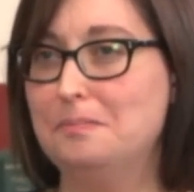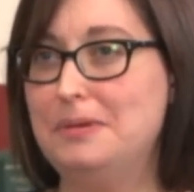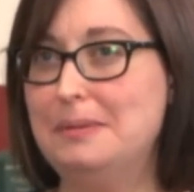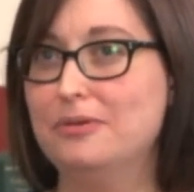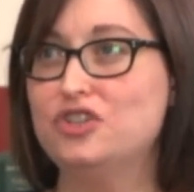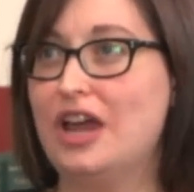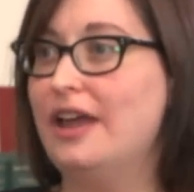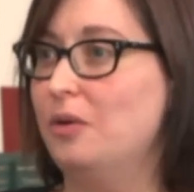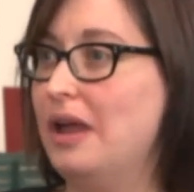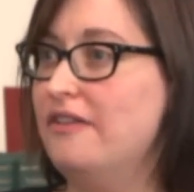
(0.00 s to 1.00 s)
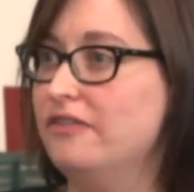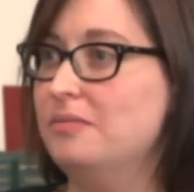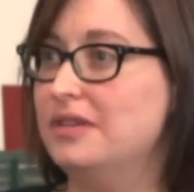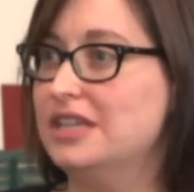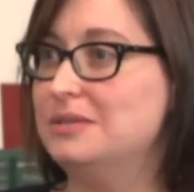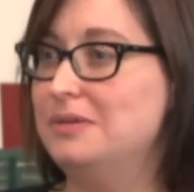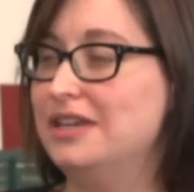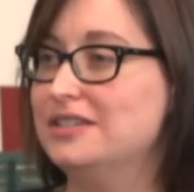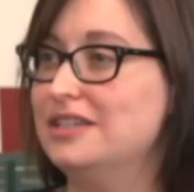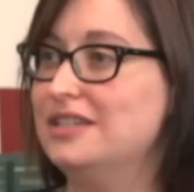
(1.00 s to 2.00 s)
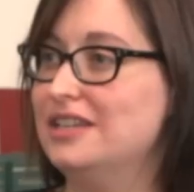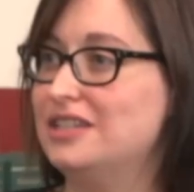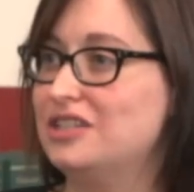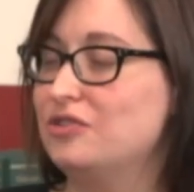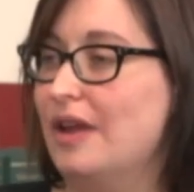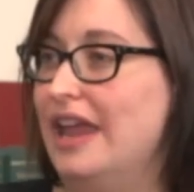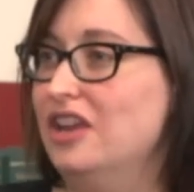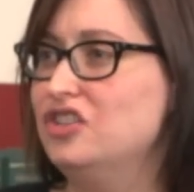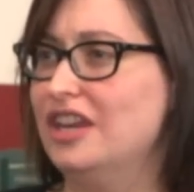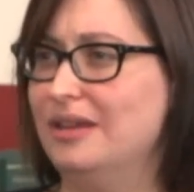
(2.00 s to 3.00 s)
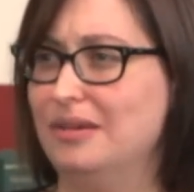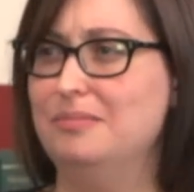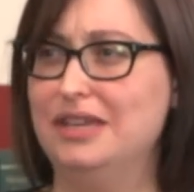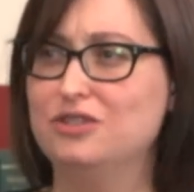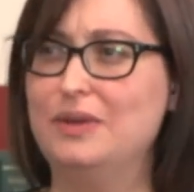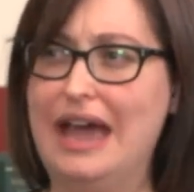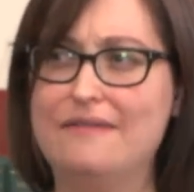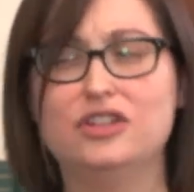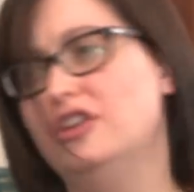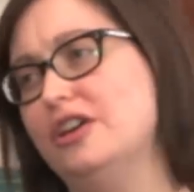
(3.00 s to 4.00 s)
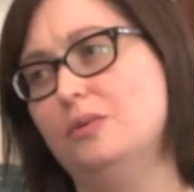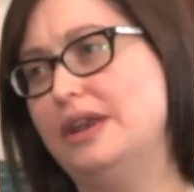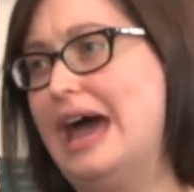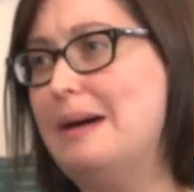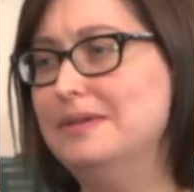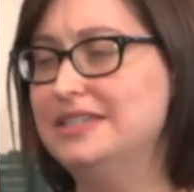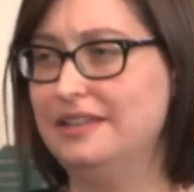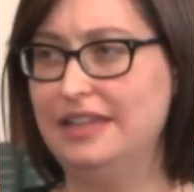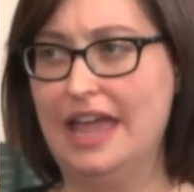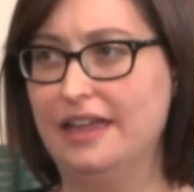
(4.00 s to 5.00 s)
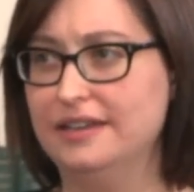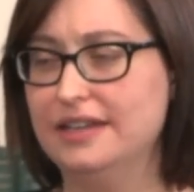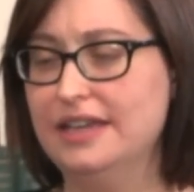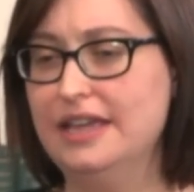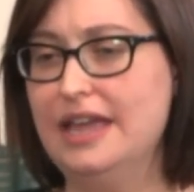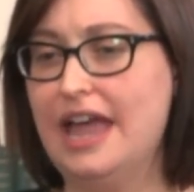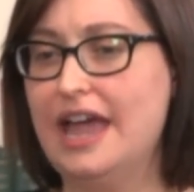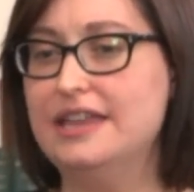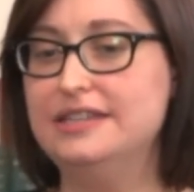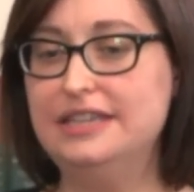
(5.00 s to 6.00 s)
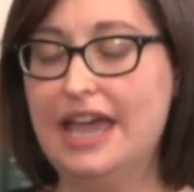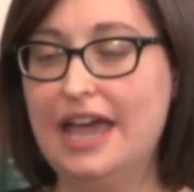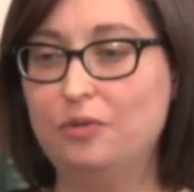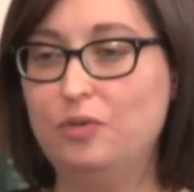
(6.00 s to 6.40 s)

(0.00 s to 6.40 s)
people shy away from this because it's strange and it means we have to look at what happens at the end. And yet